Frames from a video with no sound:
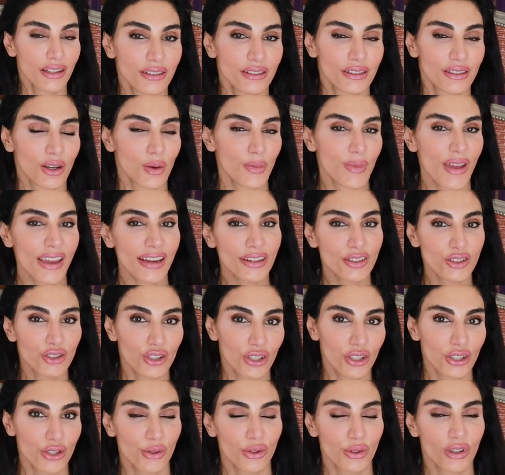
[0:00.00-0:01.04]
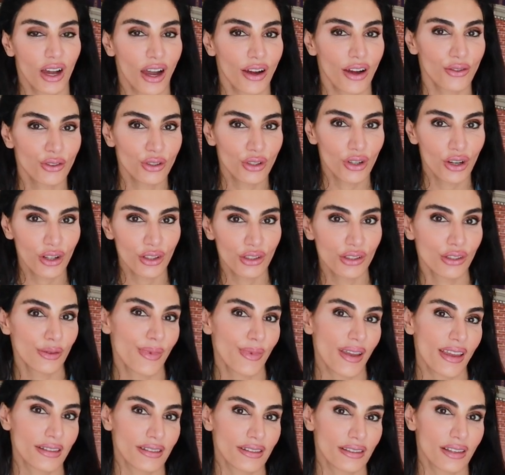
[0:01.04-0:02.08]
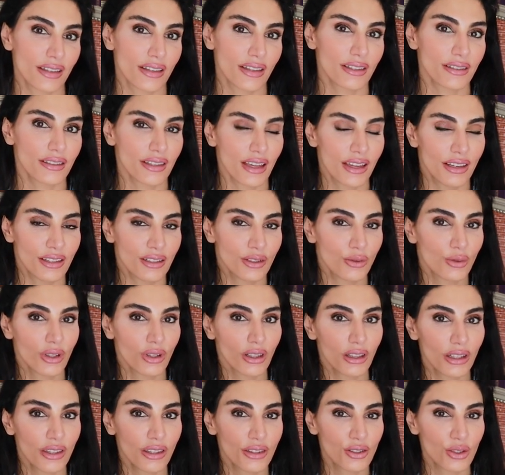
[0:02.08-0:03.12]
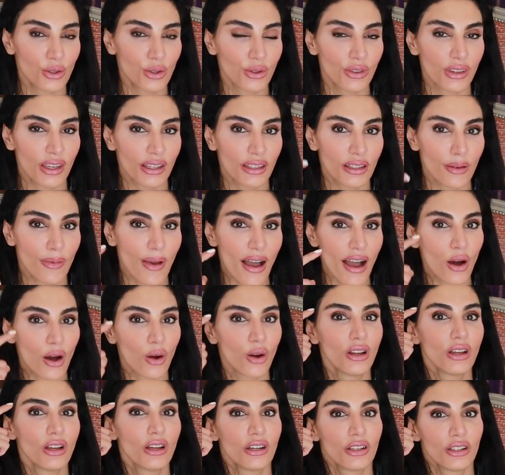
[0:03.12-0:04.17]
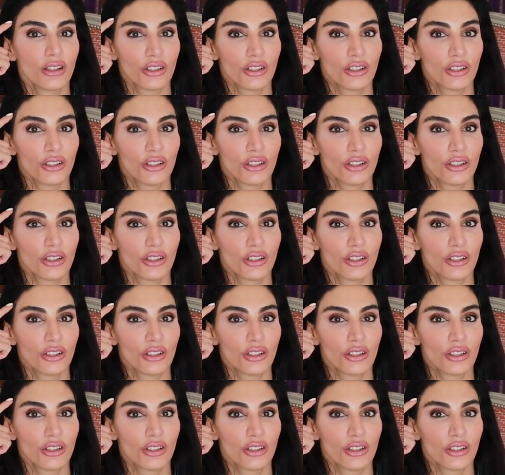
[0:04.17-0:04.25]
So make sure you cover all your bases and you really do think about